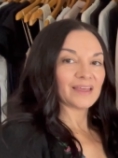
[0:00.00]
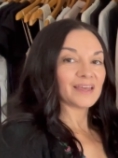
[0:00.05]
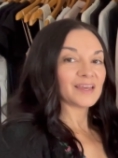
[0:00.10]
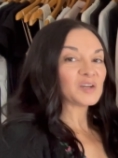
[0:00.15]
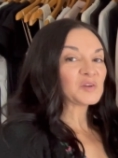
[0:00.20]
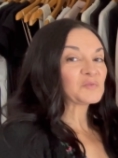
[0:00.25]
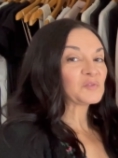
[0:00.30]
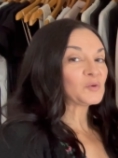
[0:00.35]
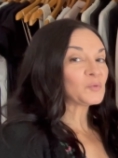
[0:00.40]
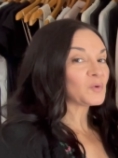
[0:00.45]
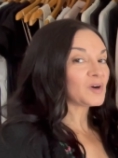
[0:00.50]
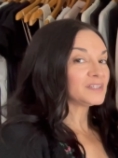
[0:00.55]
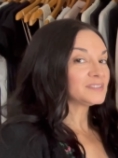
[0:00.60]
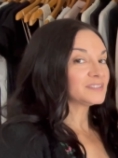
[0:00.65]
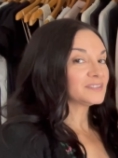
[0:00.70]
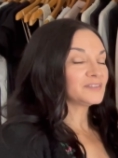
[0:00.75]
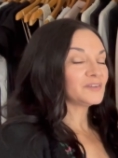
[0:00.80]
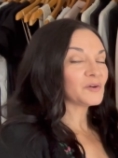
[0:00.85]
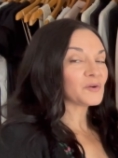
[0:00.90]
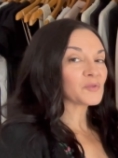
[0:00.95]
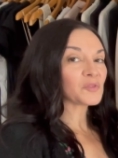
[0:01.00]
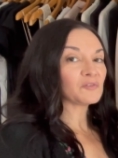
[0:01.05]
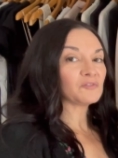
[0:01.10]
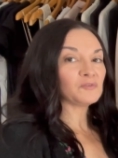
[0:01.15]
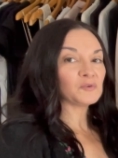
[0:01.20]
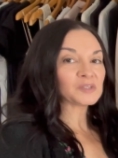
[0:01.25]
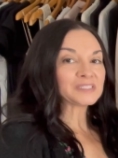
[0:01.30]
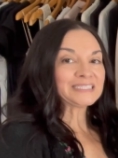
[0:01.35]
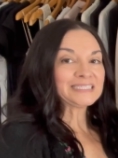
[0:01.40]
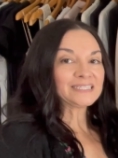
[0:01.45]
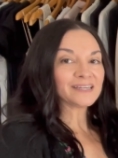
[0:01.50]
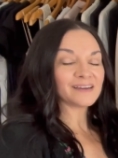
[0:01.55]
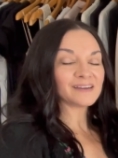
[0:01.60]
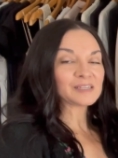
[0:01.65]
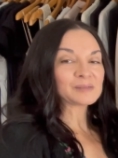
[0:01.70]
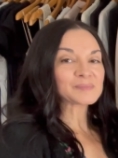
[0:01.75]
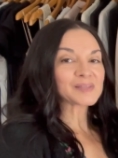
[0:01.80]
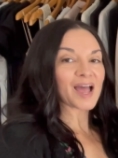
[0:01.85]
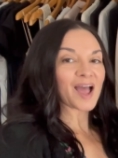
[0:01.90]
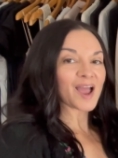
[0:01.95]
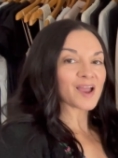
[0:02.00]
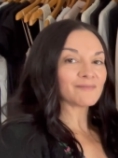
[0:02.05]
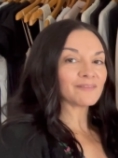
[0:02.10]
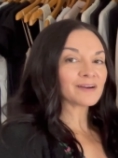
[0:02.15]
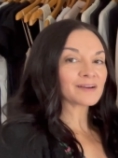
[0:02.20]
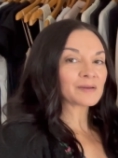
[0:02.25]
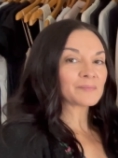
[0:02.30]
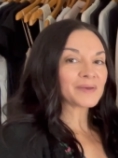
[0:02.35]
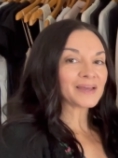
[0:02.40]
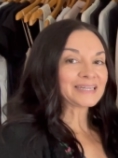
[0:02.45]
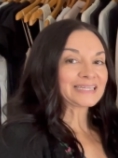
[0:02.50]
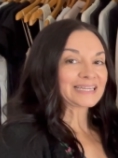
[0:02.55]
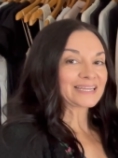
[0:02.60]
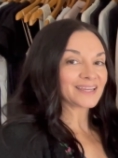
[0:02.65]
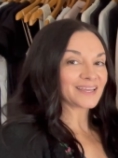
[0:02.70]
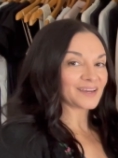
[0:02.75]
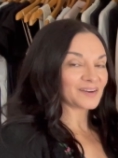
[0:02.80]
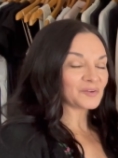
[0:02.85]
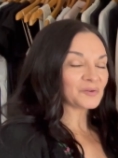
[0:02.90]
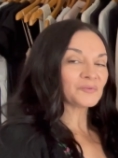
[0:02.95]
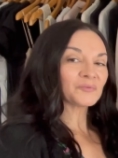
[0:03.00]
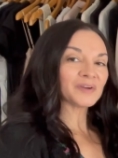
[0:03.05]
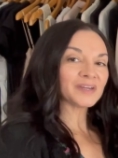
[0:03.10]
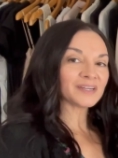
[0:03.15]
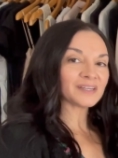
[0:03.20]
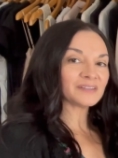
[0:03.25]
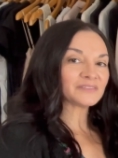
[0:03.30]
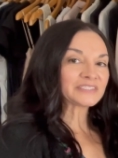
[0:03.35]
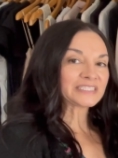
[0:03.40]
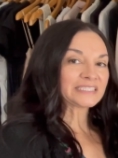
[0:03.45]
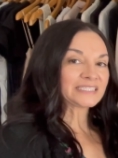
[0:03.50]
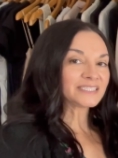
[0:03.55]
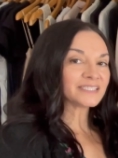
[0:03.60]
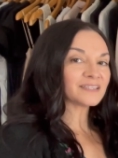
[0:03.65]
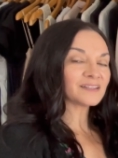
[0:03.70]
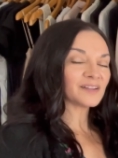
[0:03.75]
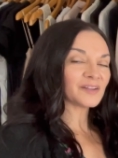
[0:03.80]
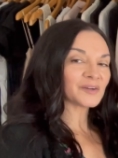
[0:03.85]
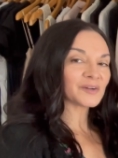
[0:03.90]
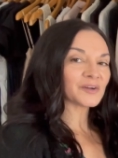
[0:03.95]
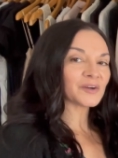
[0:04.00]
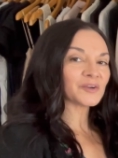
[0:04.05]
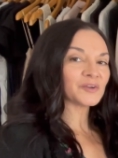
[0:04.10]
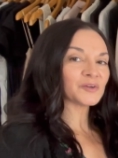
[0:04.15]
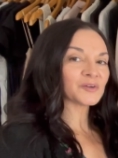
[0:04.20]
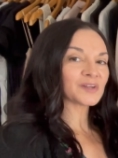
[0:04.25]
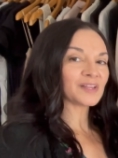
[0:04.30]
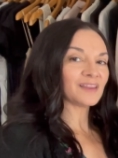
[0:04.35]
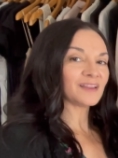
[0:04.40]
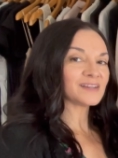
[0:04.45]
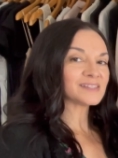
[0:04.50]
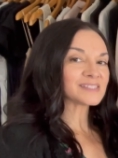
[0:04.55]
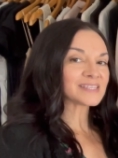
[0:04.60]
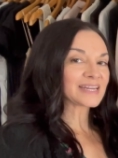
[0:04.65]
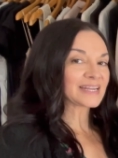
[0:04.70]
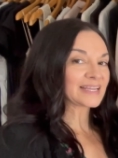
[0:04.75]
And if you want to know the fourteen items I recommend getting rid of to declutter your closet